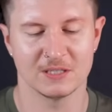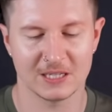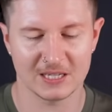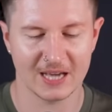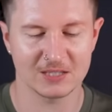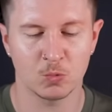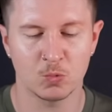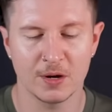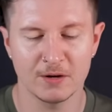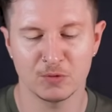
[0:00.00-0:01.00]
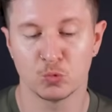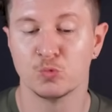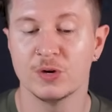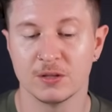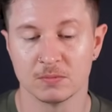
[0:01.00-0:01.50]
It, it has a wonderful
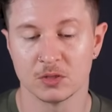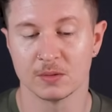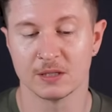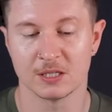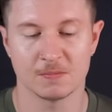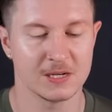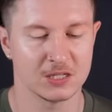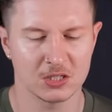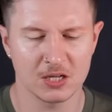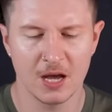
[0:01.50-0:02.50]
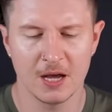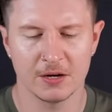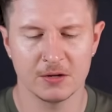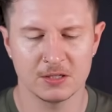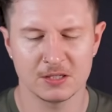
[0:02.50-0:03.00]
rhythm to it, this piece. Just
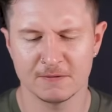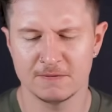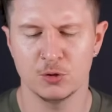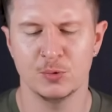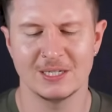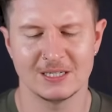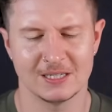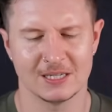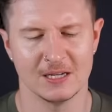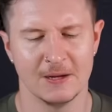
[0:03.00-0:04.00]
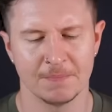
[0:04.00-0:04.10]
notice the fluidity.